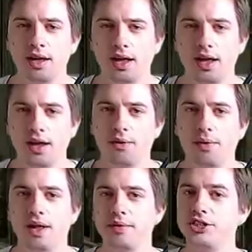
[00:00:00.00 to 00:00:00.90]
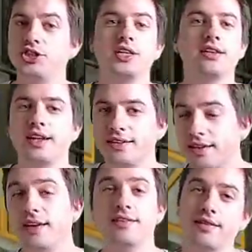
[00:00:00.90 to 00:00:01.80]
uh, well, I mean shit like
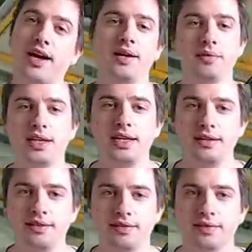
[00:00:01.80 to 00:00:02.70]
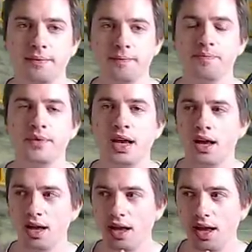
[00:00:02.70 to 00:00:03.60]
this, I'm Geese,
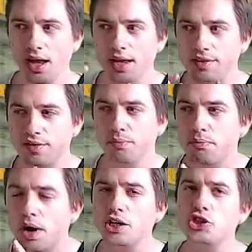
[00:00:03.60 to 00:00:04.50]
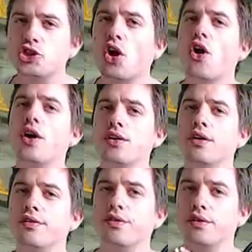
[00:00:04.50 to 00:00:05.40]
it's much
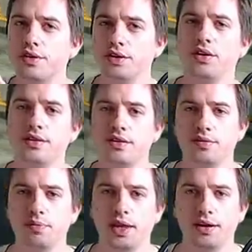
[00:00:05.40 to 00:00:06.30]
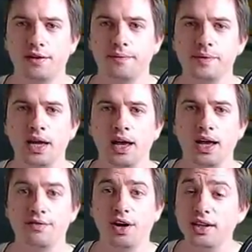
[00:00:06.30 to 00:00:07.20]
harder for the Noctis player.
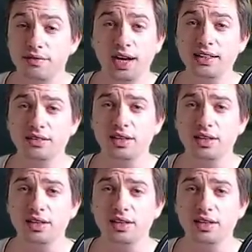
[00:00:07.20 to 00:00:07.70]
And that, that's